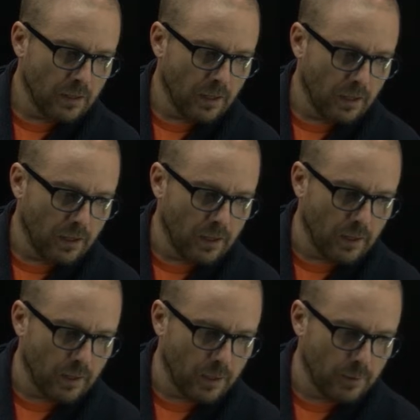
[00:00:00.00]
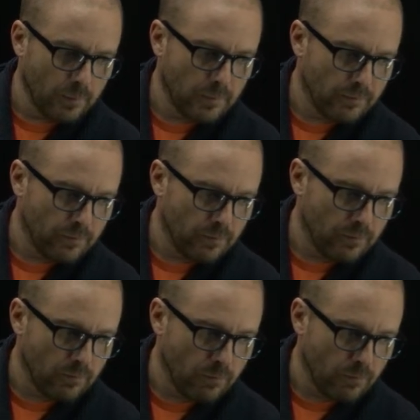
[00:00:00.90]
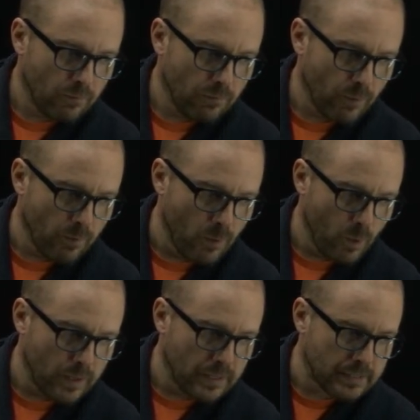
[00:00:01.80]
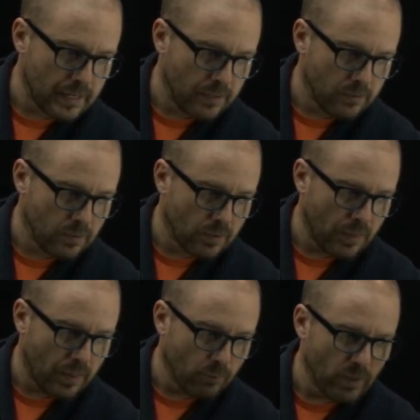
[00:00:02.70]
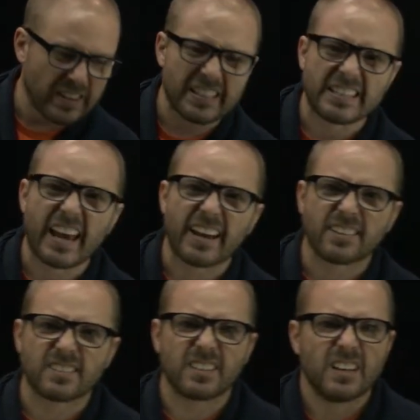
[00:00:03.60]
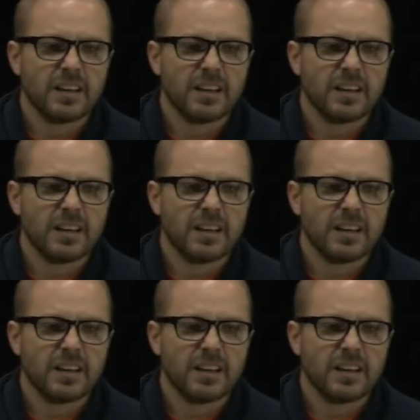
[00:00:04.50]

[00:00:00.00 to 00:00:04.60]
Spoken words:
For more detail, you can then read the text.